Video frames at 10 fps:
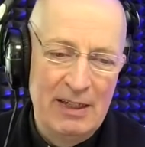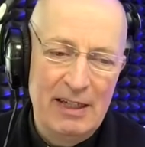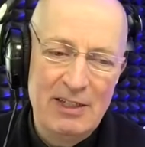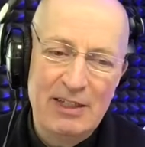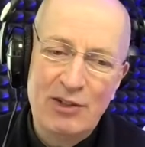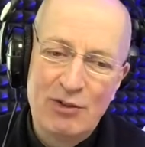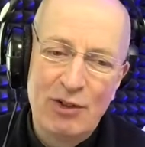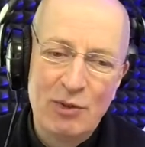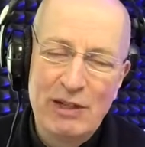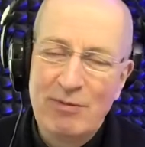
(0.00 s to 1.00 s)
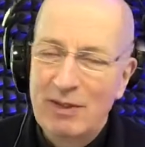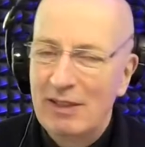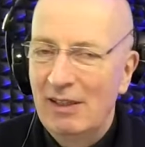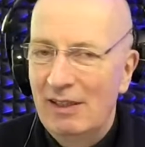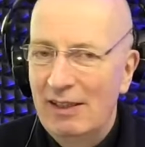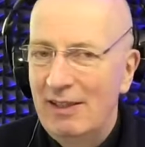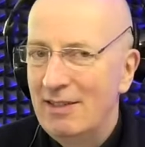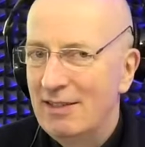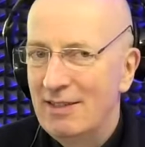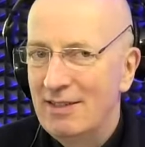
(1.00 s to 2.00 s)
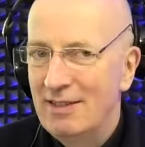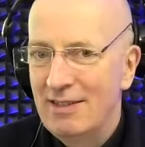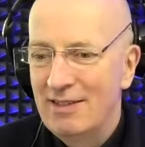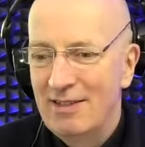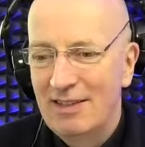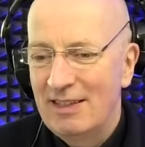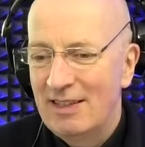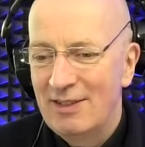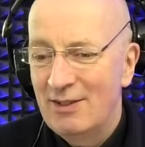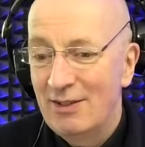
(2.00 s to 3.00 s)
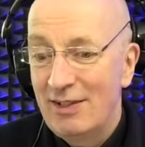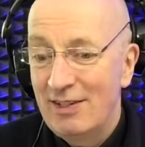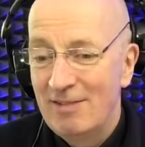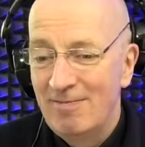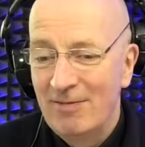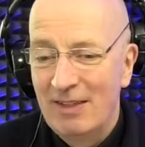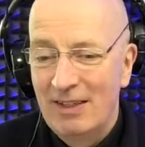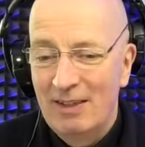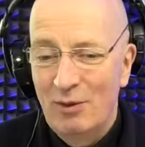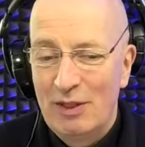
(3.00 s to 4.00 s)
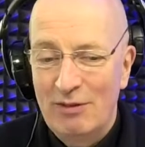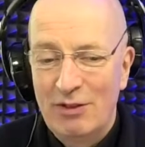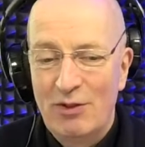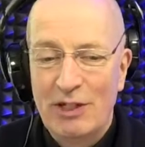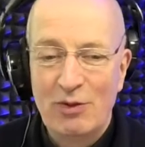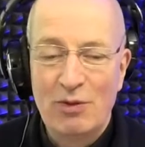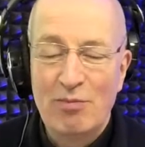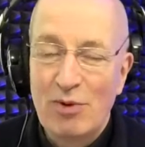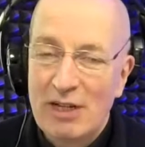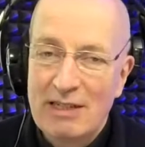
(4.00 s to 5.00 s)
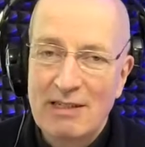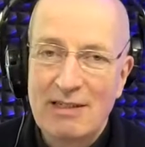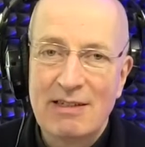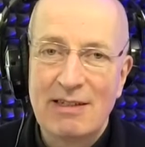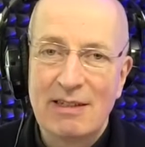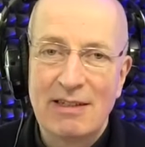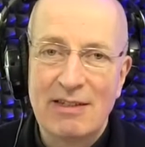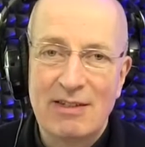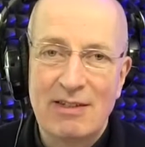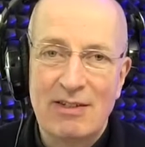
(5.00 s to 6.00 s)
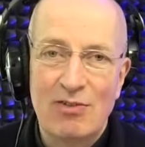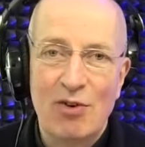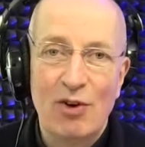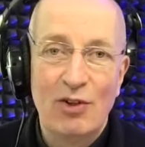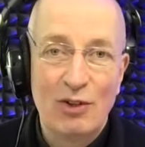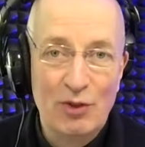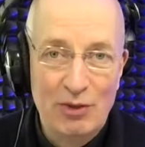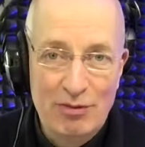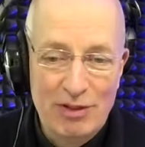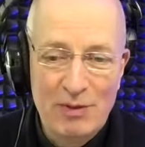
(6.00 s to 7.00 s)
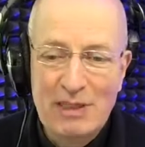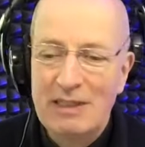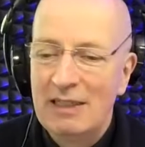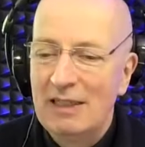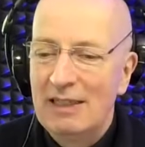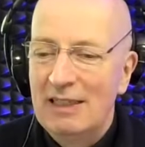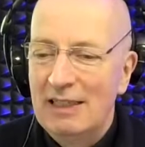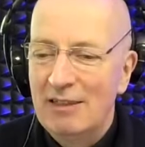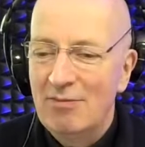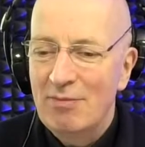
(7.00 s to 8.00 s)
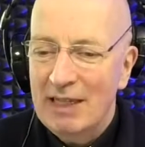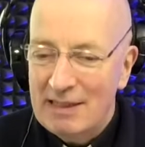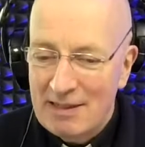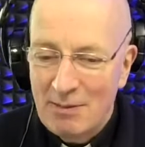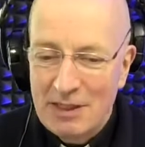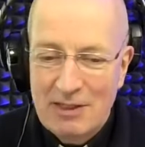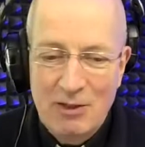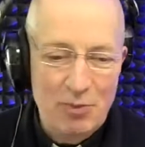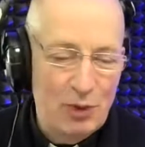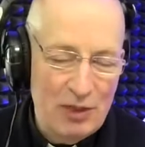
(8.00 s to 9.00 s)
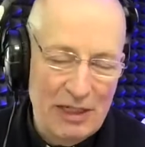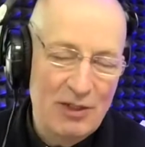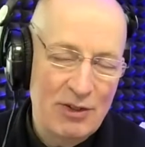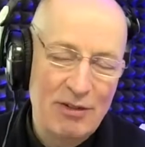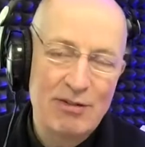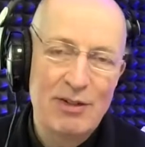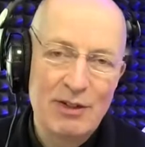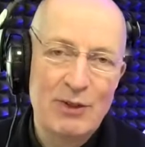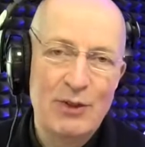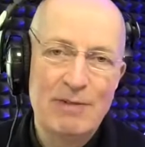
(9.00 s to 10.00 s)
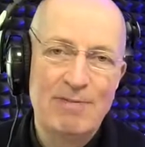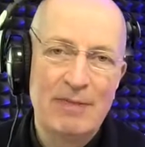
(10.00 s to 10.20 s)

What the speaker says: And yet to run away from it and hide is not the answer either. We have to try to embrace it and draw the good from it and maximize its potential for good,